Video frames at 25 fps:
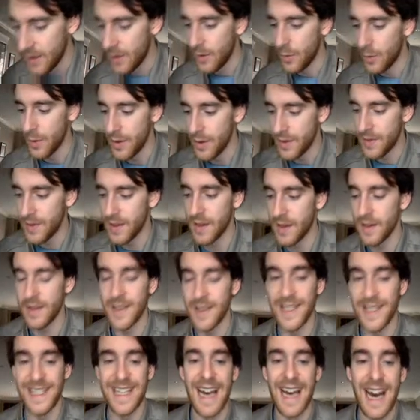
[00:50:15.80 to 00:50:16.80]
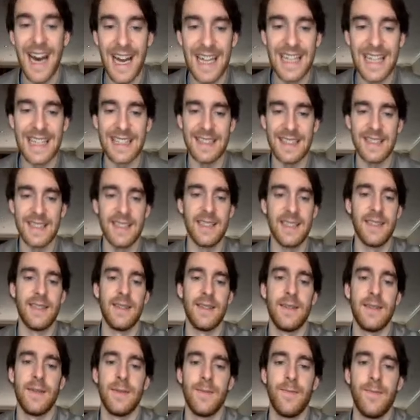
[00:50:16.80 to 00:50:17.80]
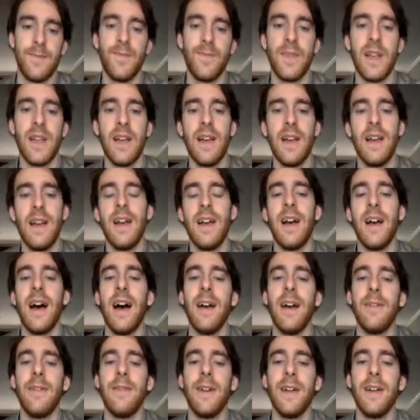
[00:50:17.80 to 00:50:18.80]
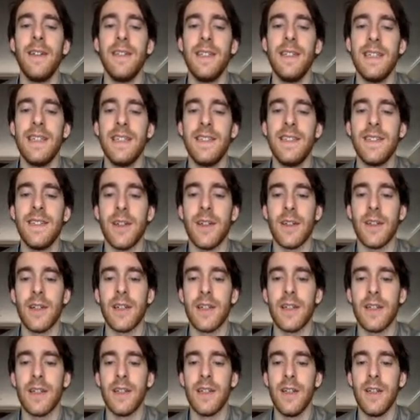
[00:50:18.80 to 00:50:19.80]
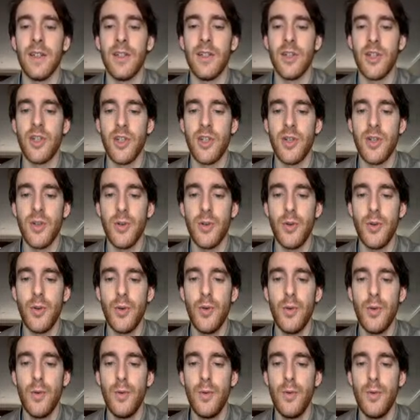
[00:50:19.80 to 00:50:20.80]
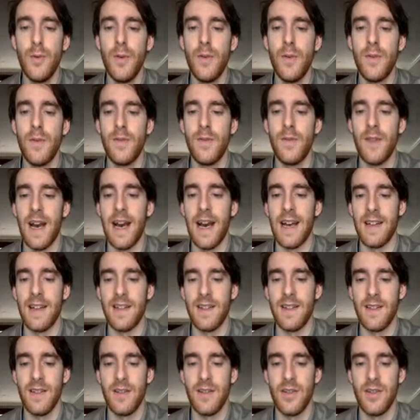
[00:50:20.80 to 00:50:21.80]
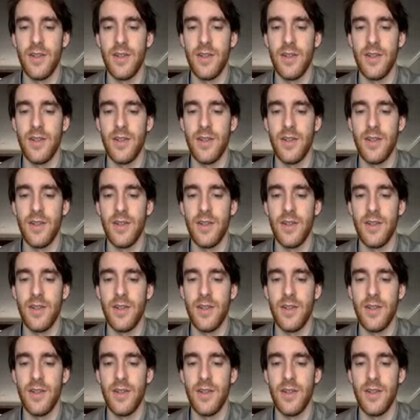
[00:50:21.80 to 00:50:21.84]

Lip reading: with their diet. I find kids are too fat